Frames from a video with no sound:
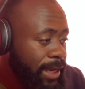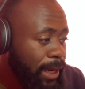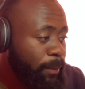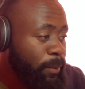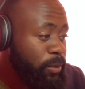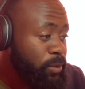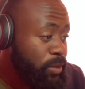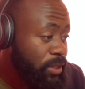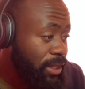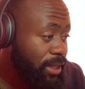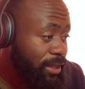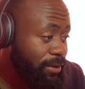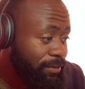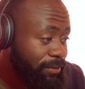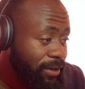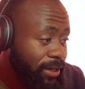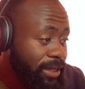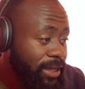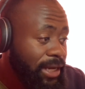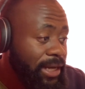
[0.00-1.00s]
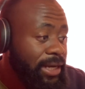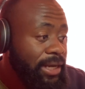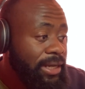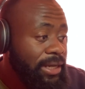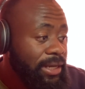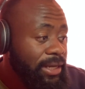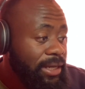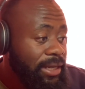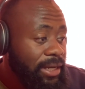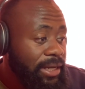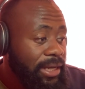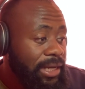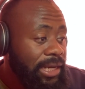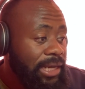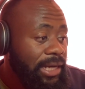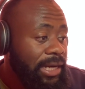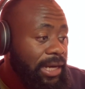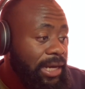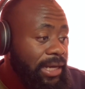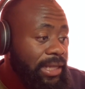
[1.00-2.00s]
coming to South Africa,
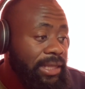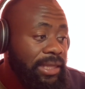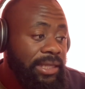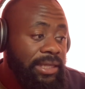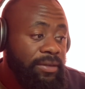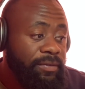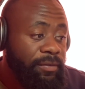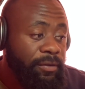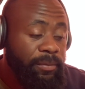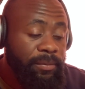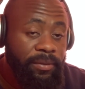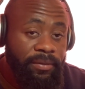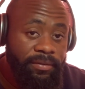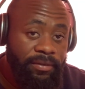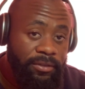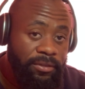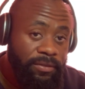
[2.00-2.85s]
I think from the 1st of